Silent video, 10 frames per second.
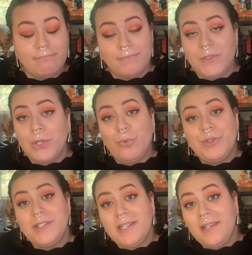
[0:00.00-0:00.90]
So
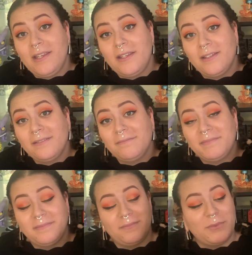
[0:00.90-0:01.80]
we'll see.
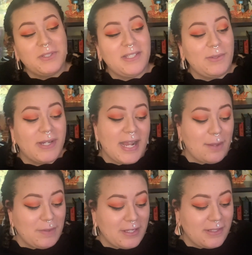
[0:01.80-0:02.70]
We'll see what
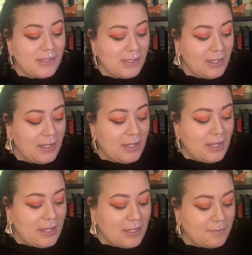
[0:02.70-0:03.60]
happens.
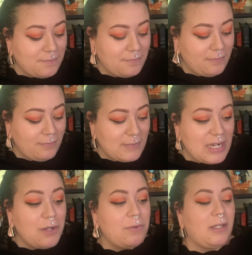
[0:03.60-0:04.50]
Um, I
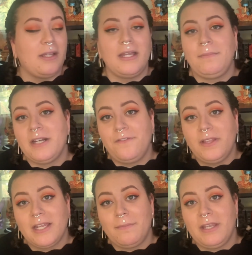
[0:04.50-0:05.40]
don't want to, I mean, I feel
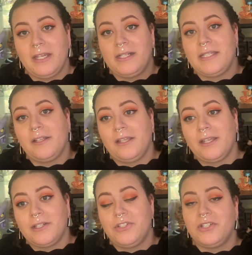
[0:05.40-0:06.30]
like I'm making it sound like
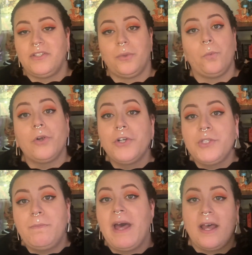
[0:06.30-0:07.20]
it's just the
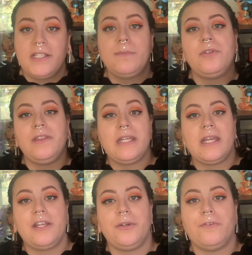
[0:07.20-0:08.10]
worst possible thing
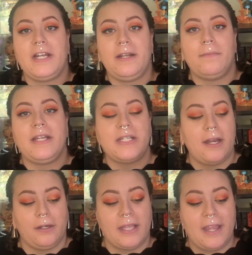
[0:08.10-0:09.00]
I could read in my
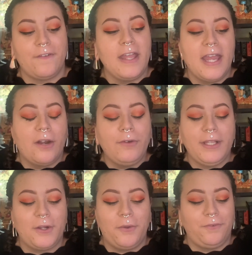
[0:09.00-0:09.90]
entire life. I really
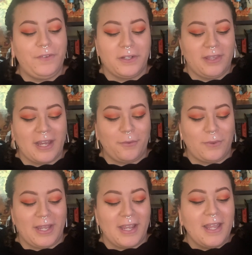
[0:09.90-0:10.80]
don't feel that
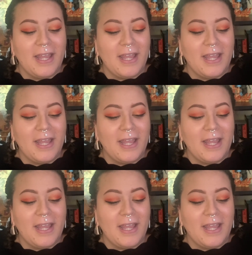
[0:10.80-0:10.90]
way.